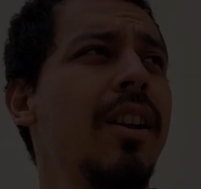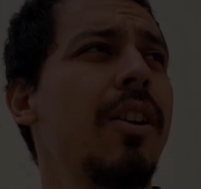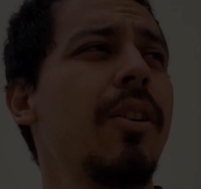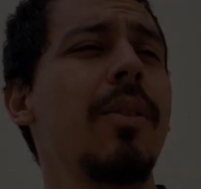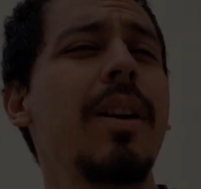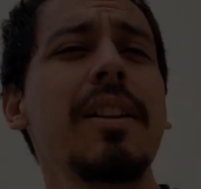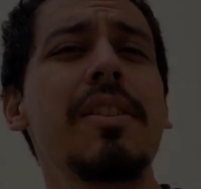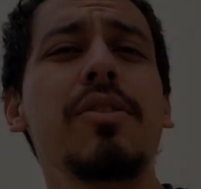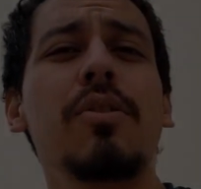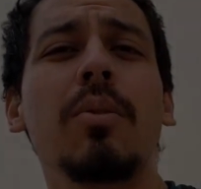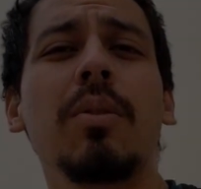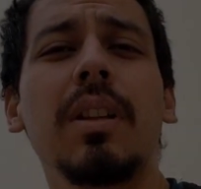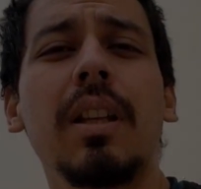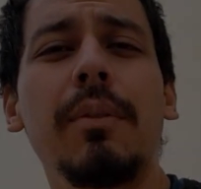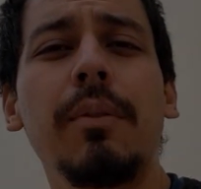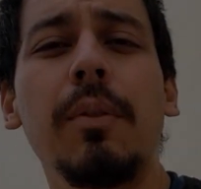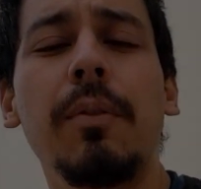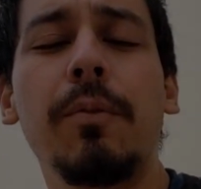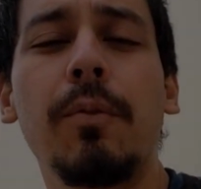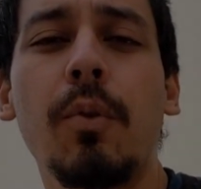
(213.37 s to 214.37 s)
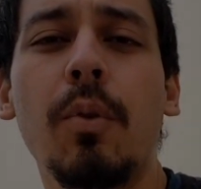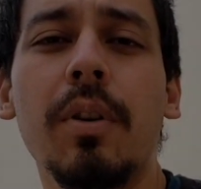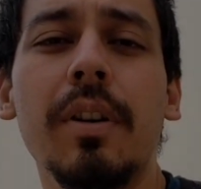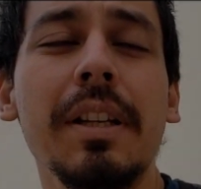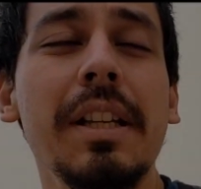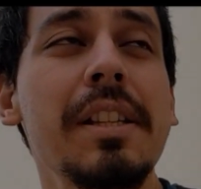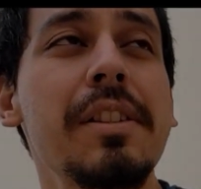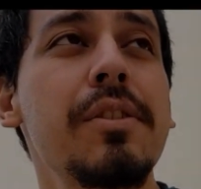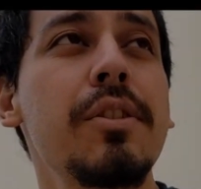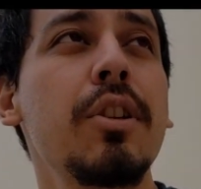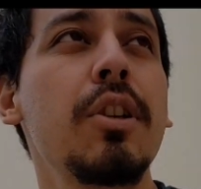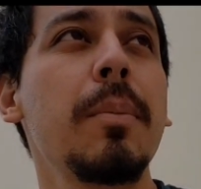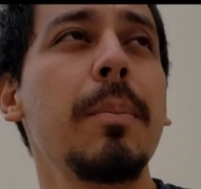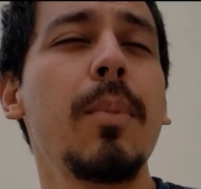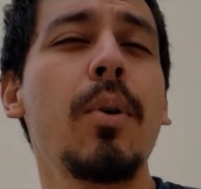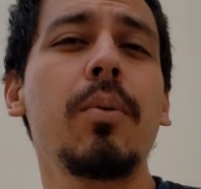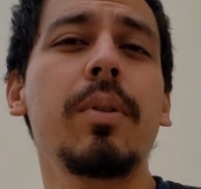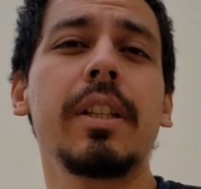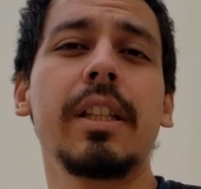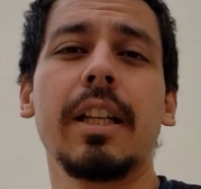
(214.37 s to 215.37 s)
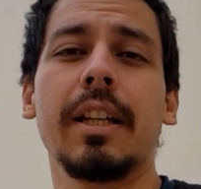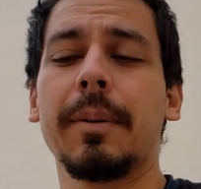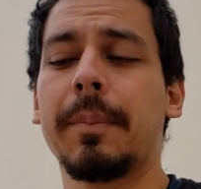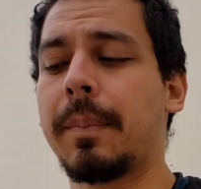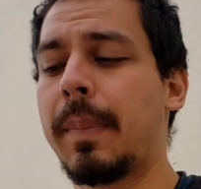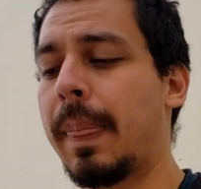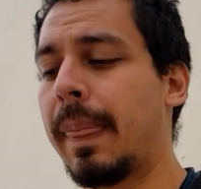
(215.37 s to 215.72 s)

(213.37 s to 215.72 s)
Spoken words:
Right, so level 4 is eudaimonia.